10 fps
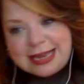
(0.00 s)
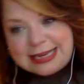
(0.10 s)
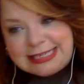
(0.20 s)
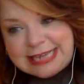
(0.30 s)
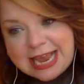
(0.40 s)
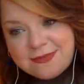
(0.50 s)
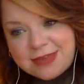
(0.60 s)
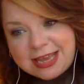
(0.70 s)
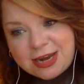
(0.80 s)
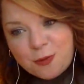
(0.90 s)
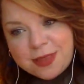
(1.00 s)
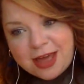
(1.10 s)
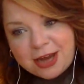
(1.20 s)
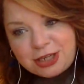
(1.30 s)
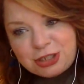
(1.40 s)
David
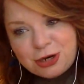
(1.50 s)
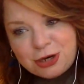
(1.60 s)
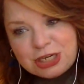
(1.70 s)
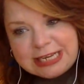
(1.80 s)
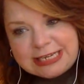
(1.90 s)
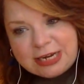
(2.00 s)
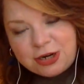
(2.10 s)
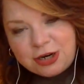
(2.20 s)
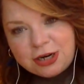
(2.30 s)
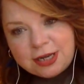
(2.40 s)
without a shirt, chicken tender.